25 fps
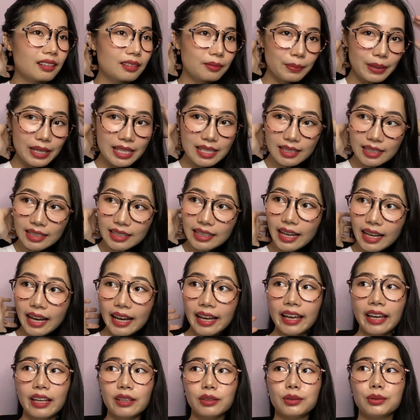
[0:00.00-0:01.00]
basically I
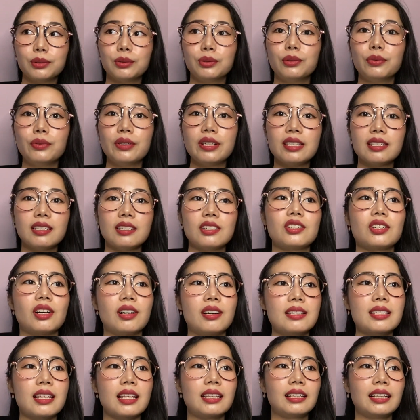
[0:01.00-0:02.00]
had to research
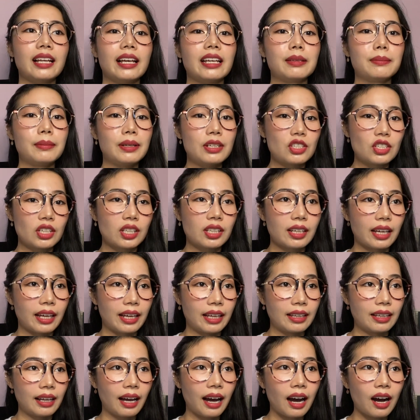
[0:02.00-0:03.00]
on satellite imaging
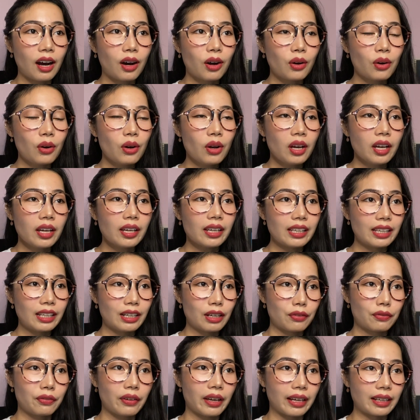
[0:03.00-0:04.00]
and how it
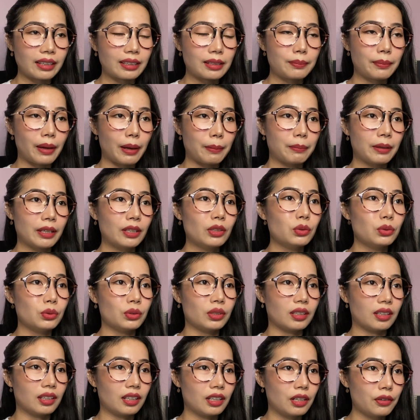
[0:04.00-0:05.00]
affects the mapping to
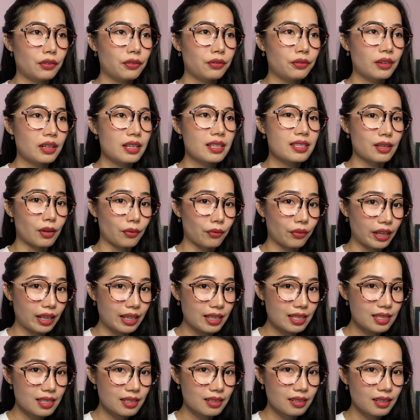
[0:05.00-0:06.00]
the Earth
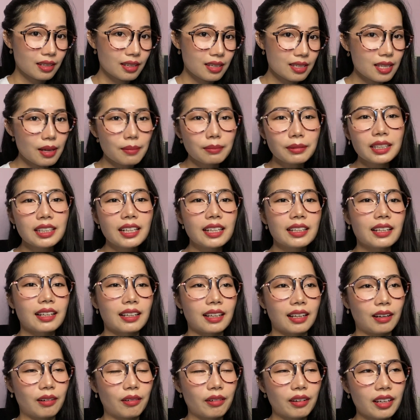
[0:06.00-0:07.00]
surface. Something like that
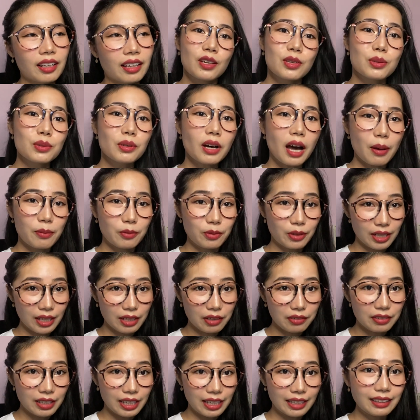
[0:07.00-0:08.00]
lah, okay. So I'm
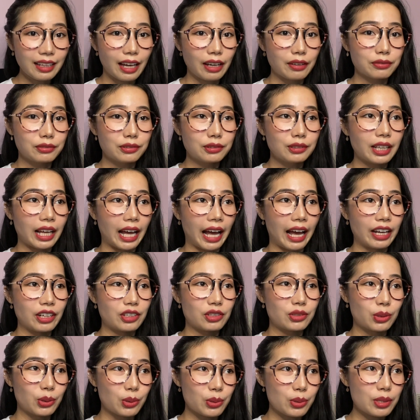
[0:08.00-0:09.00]
really thankful that I
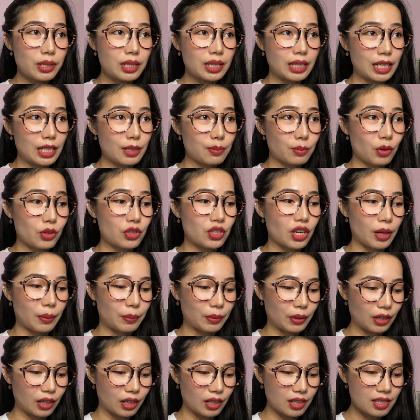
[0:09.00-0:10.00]
chose this project
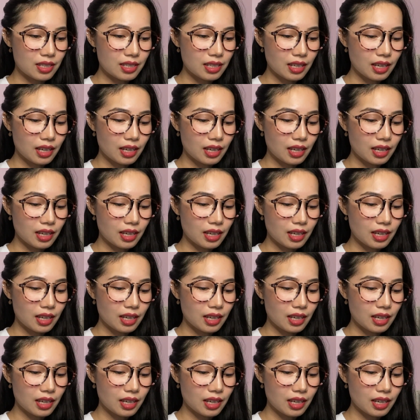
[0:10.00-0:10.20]
because